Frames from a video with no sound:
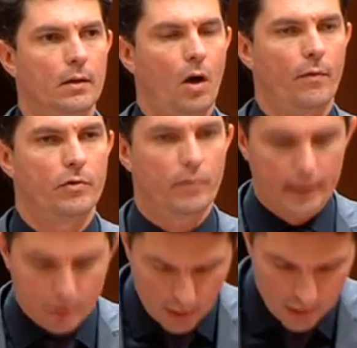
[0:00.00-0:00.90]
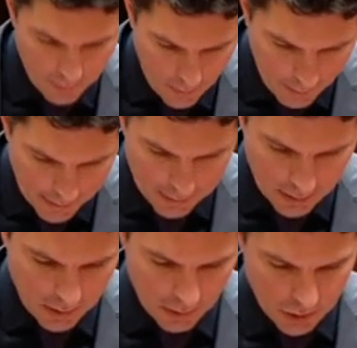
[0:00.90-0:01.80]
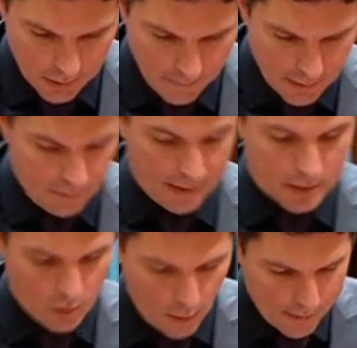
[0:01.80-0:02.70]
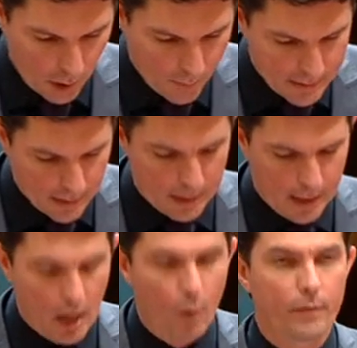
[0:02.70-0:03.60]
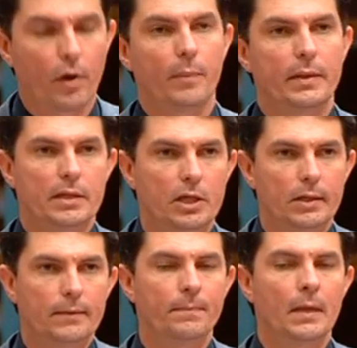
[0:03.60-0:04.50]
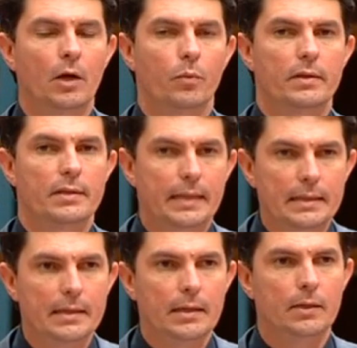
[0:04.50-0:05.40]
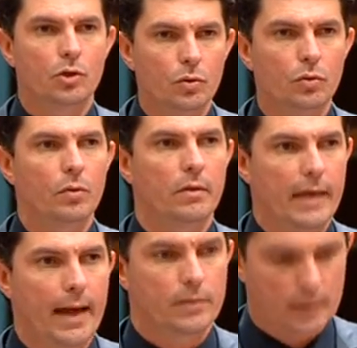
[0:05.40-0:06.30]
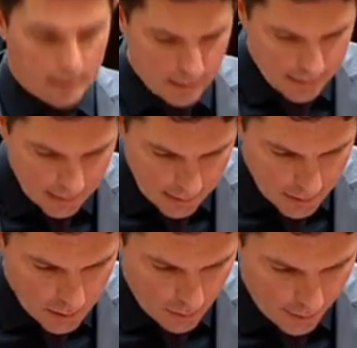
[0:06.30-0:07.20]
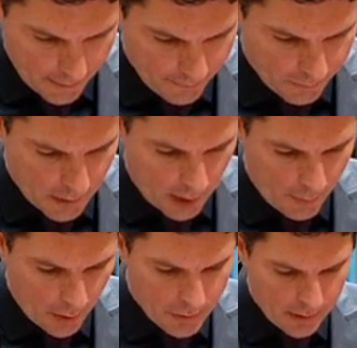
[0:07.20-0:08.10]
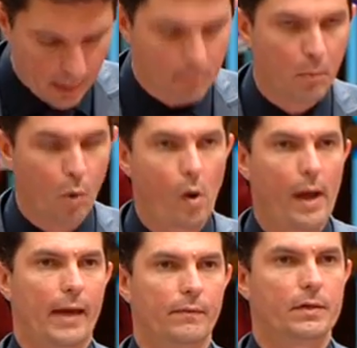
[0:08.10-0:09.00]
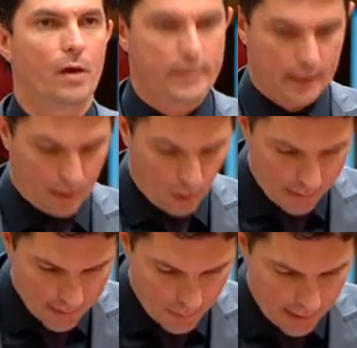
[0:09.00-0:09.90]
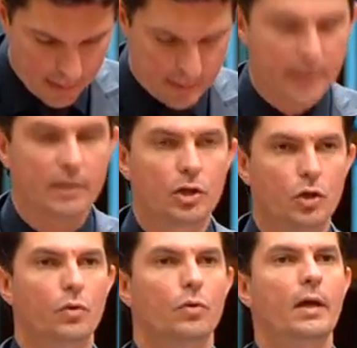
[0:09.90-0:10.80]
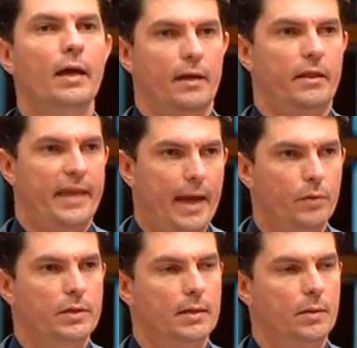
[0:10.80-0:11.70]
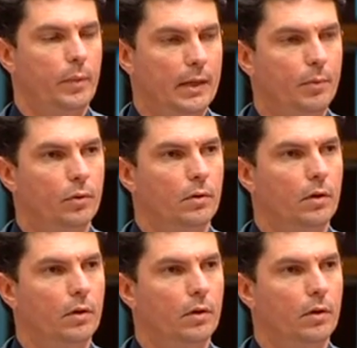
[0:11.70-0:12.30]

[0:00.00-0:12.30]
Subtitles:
of a really treasured public institution. In fact, it's quite the opposite. We've got a petition with 62,000 signatures on it, opposing more advertising on SBS. 62,000 people.